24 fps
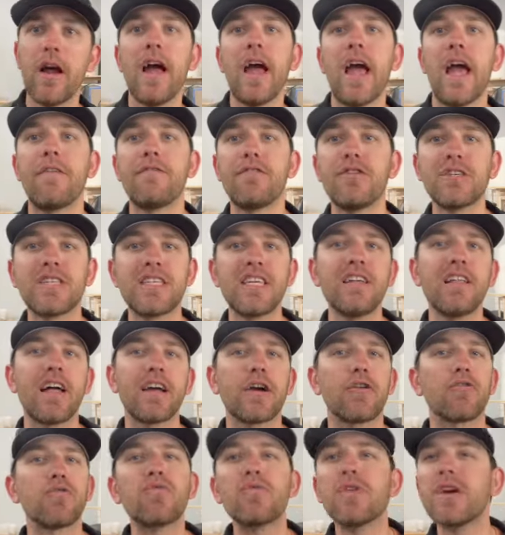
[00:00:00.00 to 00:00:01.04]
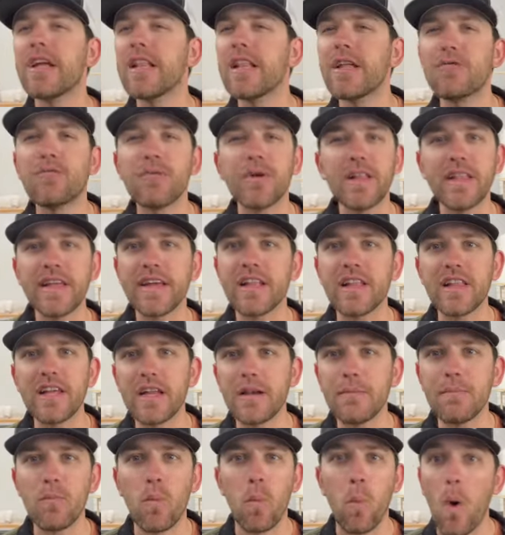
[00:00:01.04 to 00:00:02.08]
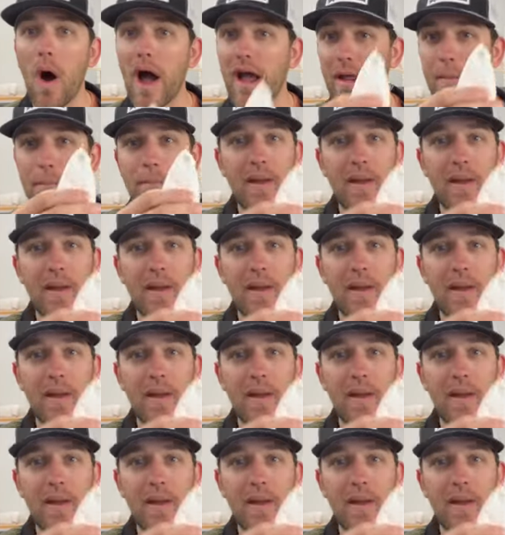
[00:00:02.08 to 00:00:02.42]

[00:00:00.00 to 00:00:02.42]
If you see like a really, really clean white